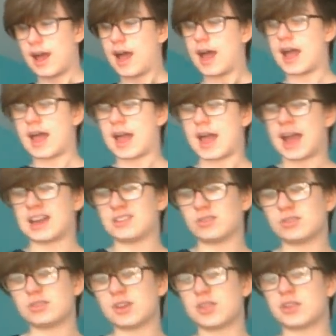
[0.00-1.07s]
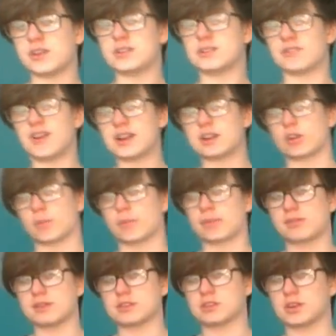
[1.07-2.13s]
and also the divided
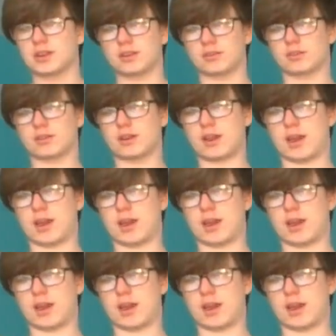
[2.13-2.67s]
opposition